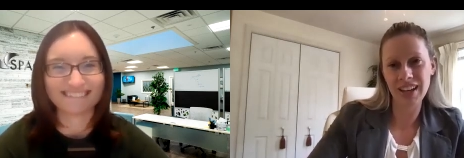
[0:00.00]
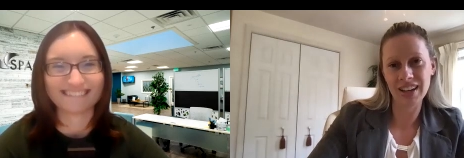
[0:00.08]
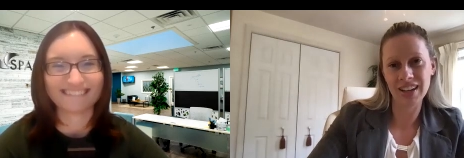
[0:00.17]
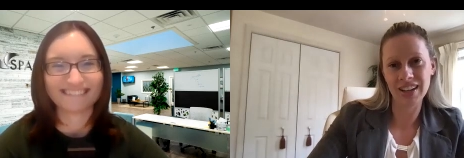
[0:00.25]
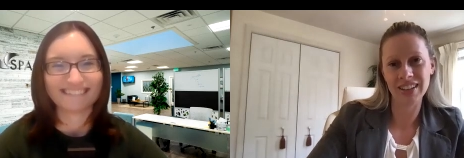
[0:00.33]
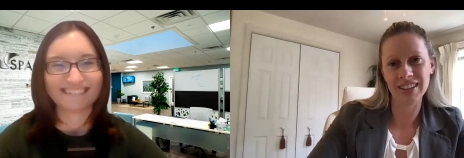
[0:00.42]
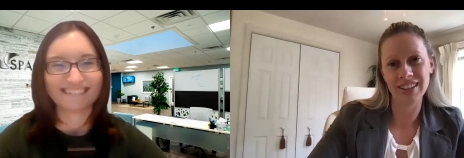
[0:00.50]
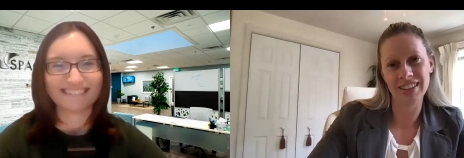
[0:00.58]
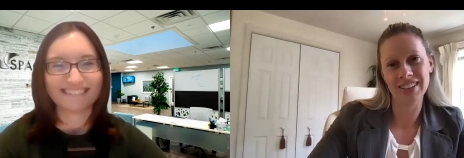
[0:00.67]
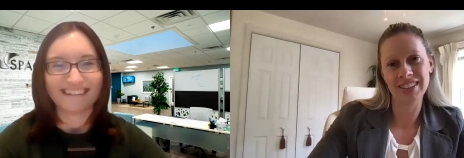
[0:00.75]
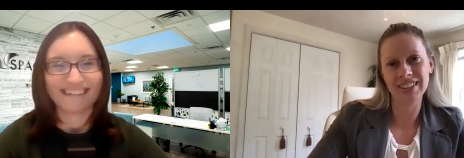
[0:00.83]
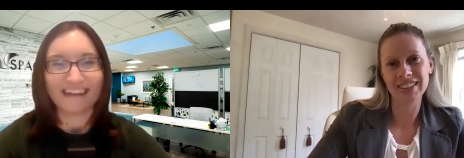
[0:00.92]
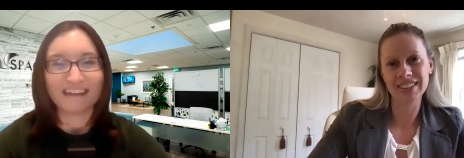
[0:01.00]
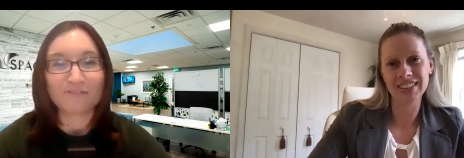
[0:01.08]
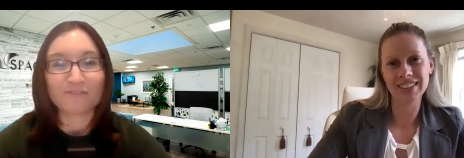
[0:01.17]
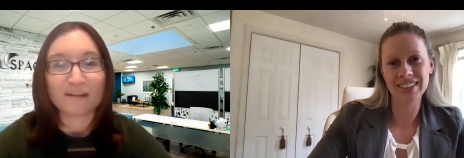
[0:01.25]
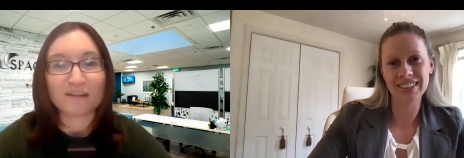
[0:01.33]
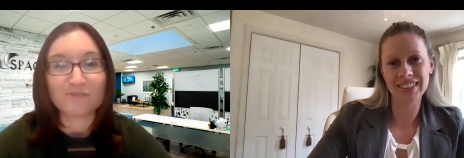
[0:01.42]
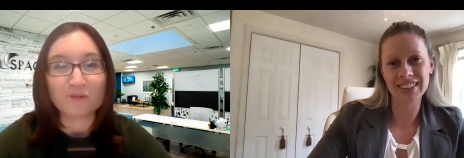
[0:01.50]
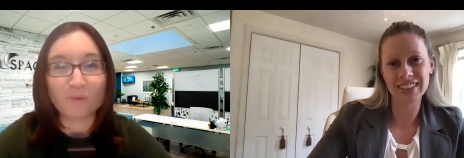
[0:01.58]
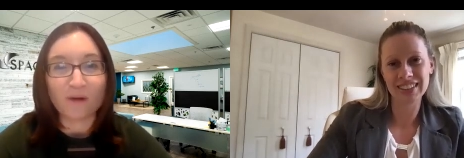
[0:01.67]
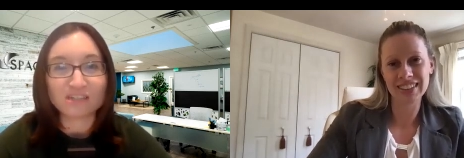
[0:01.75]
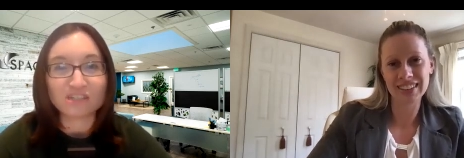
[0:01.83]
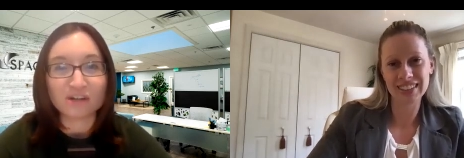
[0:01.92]
Speaker 1: Yeah. and if for any of you
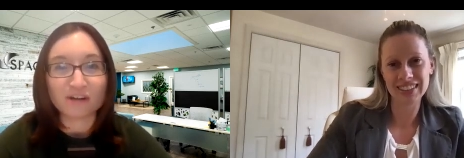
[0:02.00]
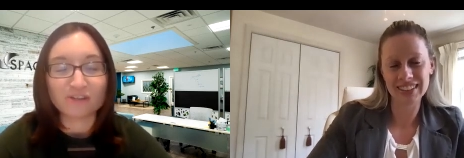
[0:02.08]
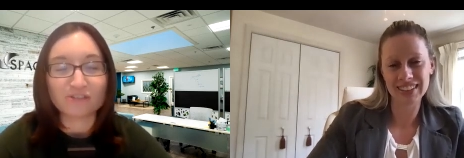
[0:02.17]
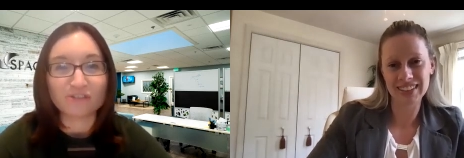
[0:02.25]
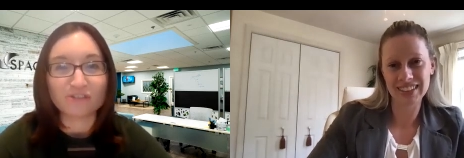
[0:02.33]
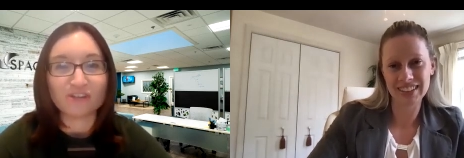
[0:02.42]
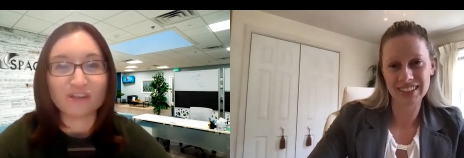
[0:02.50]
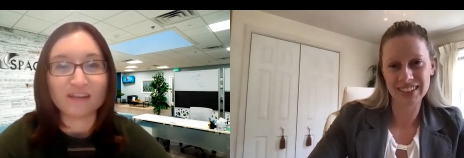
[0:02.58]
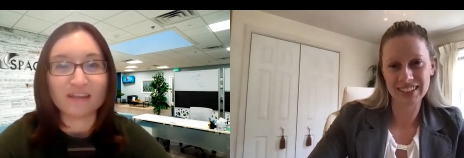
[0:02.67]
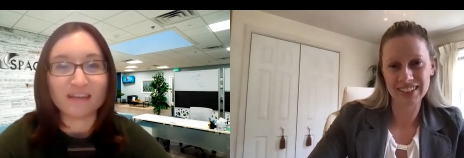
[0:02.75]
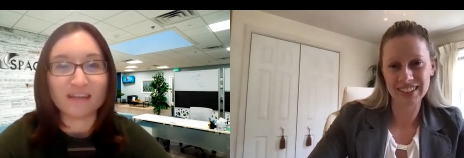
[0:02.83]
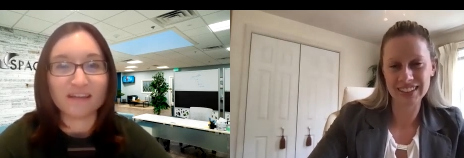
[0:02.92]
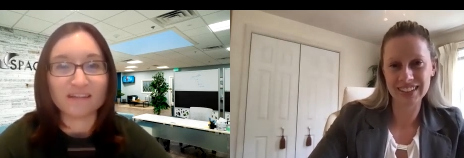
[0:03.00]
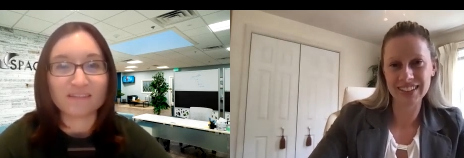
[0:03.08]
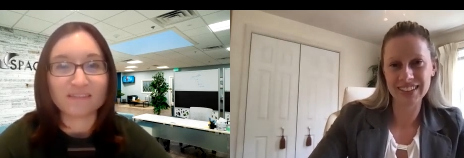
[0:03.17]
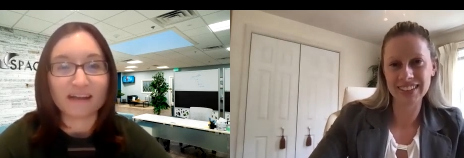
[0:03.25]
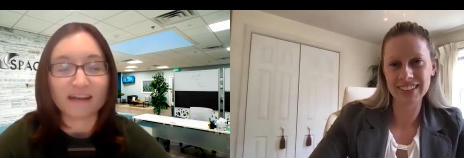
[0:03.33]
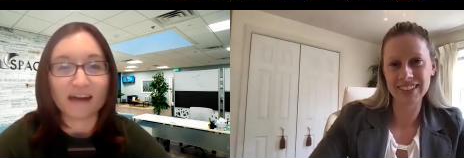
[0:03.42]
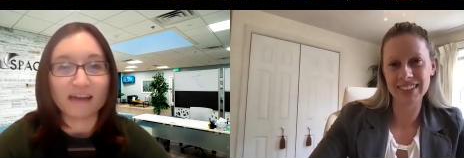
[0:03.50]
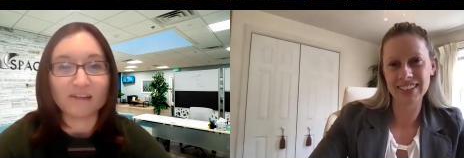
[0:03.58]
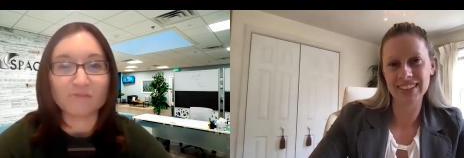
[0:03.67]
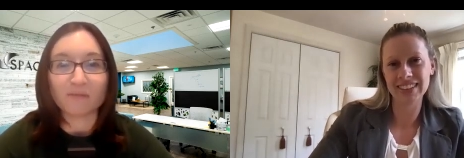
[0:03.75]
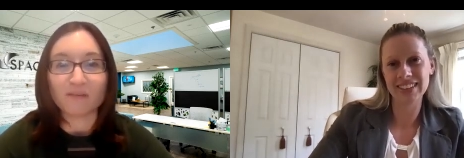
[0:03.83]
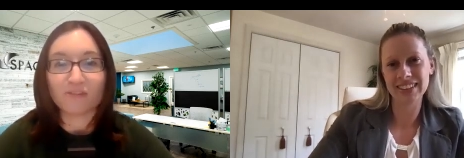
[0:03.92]
watching are interested in that
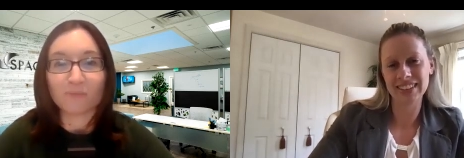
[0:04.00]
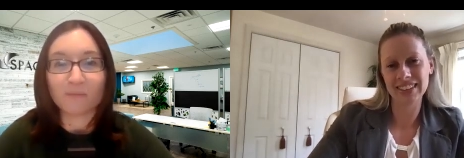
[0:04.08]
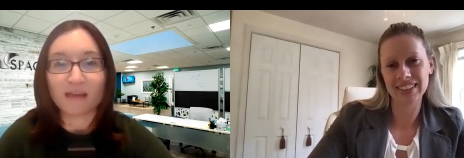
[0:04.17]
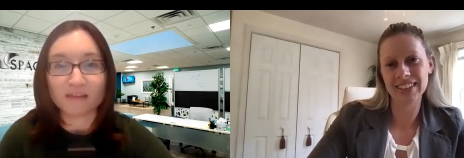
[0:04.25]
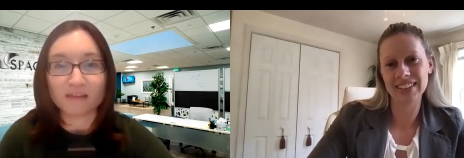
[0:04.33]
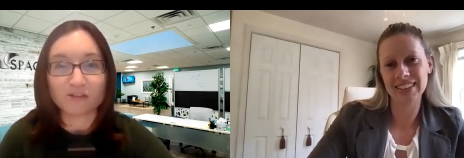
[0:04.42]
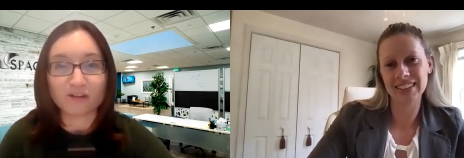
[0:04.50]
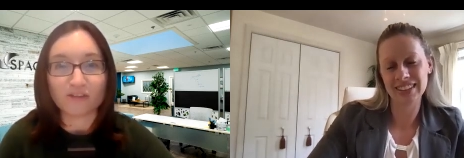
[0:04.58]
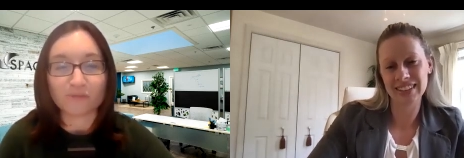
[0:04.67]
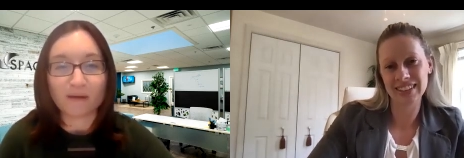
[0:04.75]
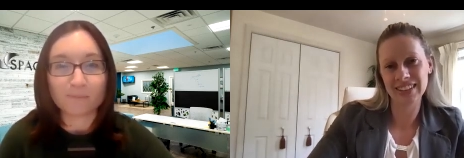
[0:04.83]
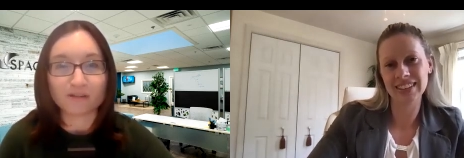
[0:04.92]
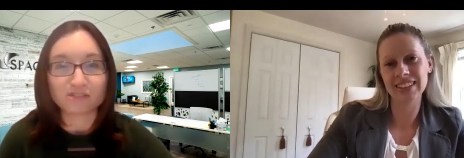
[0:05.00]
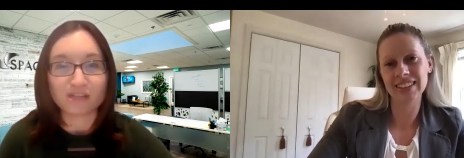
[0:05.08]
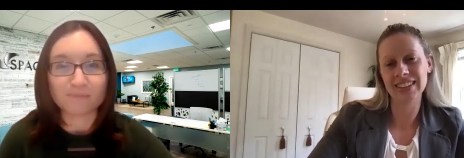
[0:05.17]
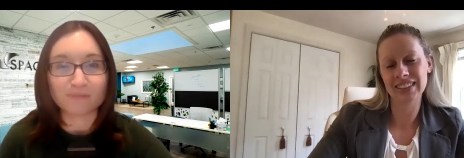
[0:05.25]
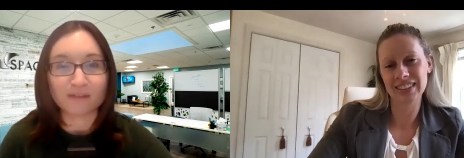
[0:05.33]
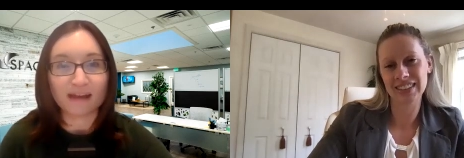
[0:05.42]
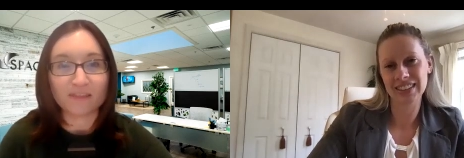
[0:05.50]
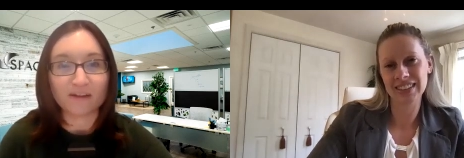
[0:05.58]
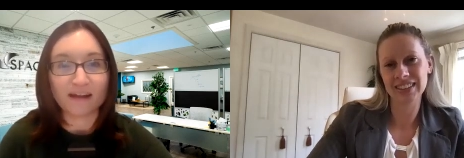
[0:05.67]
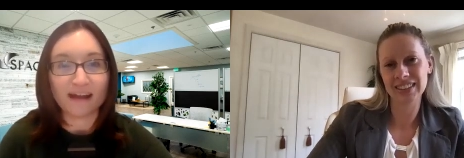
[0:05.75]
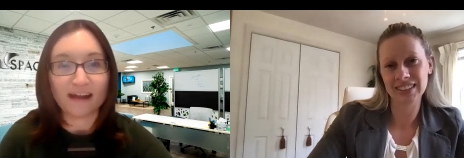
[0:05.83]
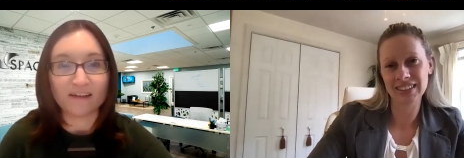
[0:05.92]
kind of business mailing address membership that
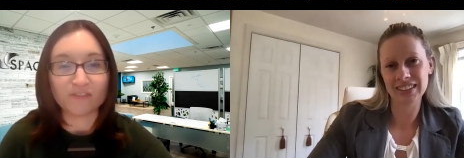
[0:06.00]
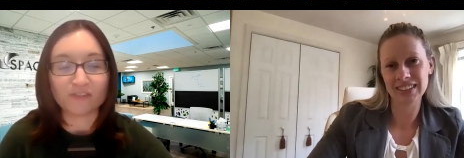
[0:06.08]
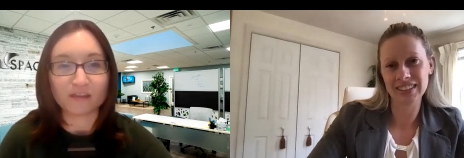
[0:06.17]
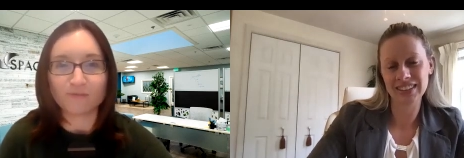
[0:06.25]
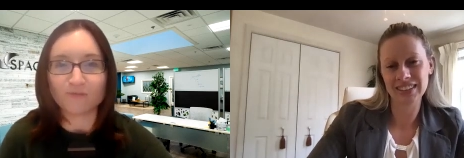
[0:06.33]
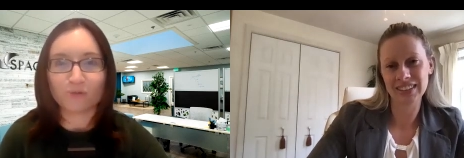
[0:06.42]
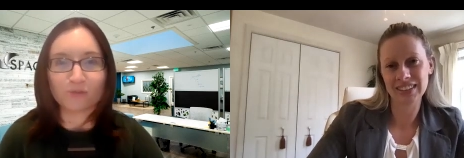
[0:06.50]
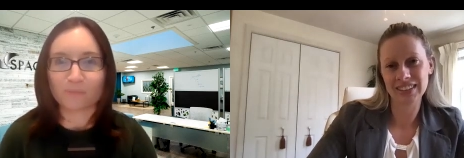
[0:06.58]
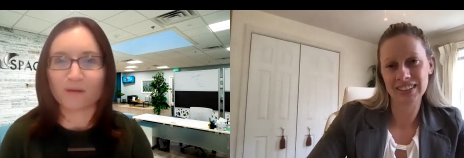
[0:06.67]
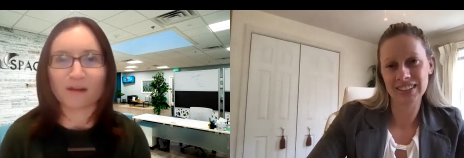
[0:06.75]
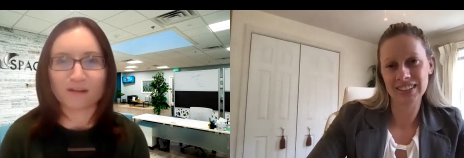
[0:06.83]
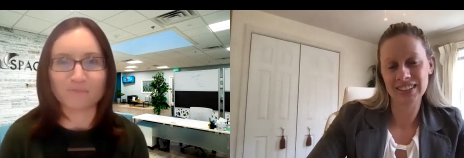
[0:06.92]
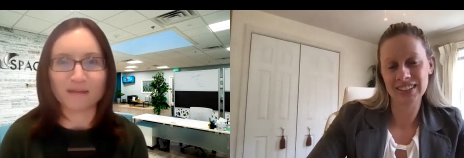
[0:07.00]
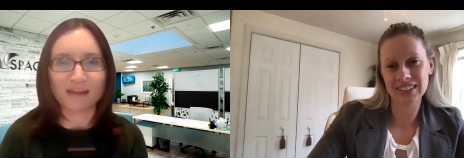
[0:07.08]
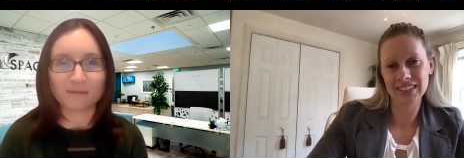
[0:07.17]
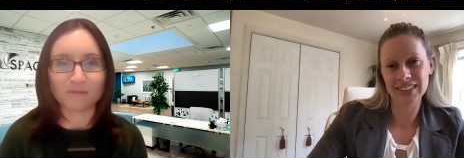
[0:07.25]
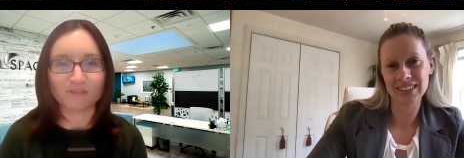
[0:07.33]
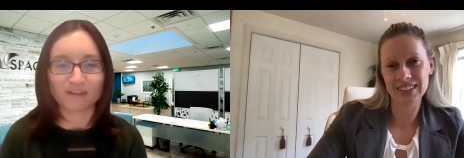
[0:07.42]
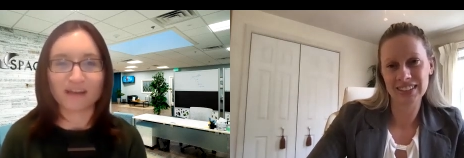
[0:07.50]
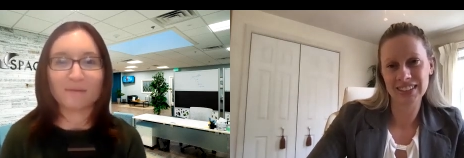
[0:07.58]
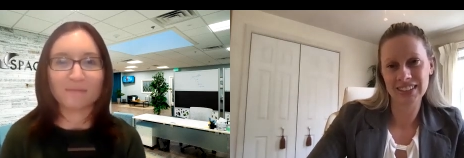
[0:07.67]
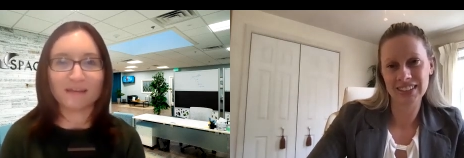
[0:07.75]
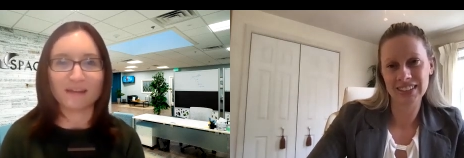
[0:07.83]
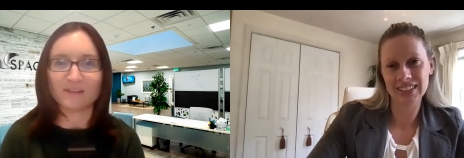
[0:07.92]
Heather has, it gives you the perk of being able to
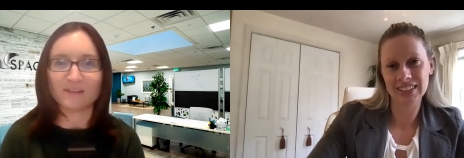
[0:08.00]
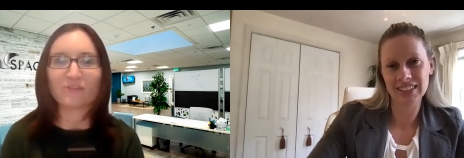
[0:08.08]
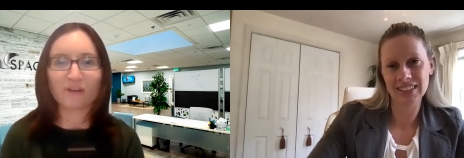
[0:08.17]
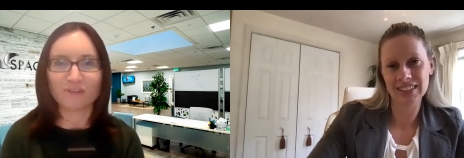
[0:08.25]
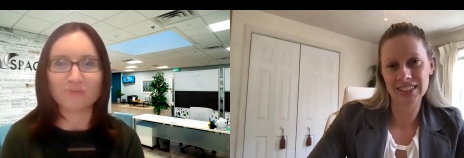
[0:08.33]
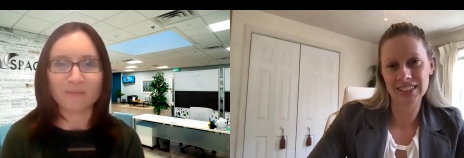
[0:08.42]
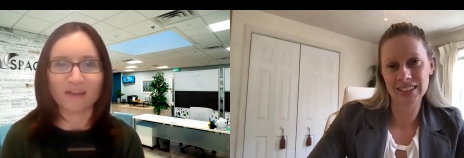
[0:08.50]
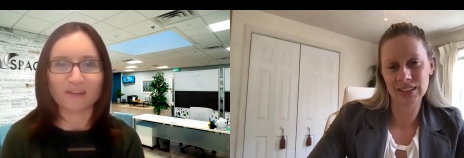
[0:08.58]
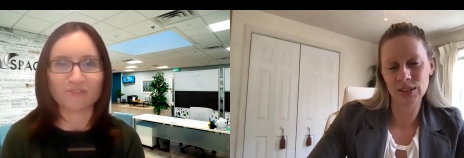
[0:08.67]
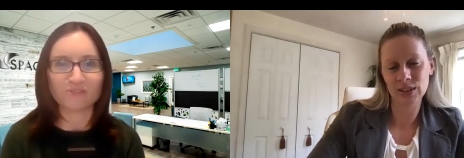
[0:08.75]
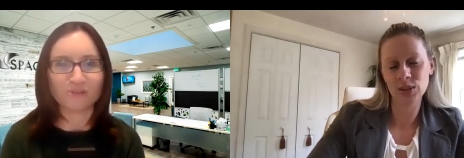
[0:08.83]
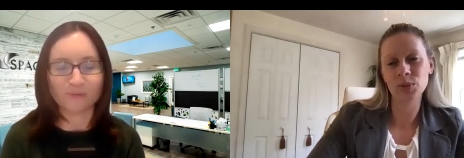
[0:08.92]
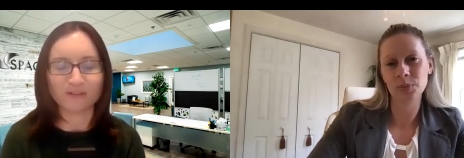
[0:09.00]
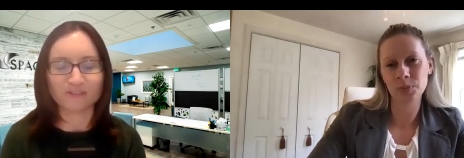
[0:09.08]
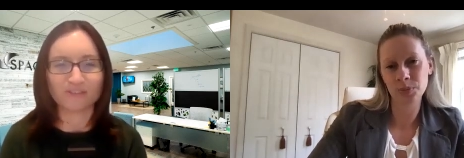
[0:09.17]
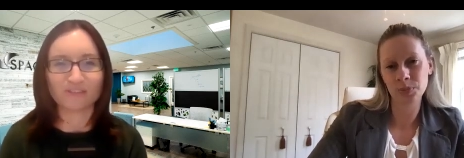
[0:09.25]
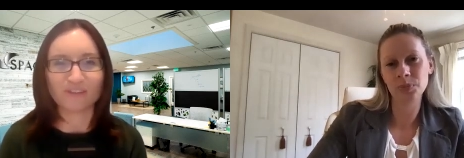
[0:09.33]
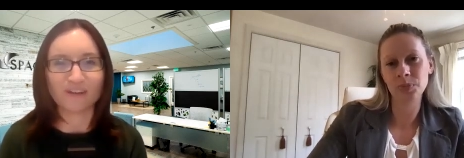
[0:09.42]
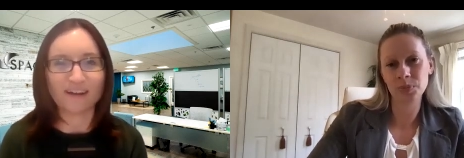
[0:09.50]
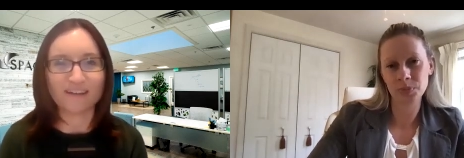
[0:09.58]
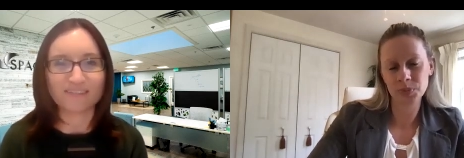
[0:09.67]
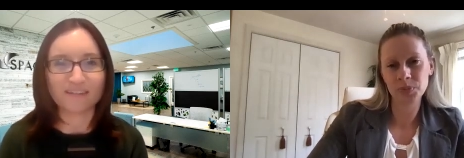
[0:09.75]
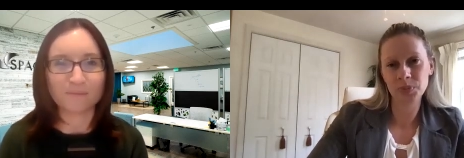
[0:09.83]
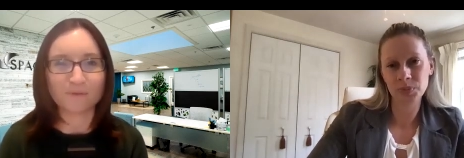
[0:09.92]
come in and use our space too, which is
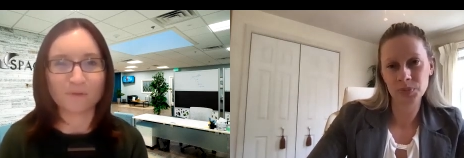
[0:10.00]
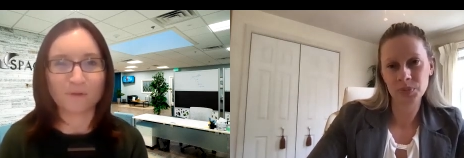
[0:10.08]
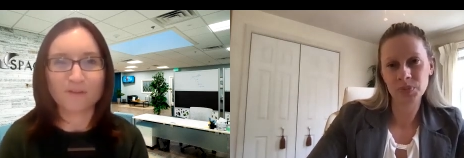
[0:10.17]
awesome. Or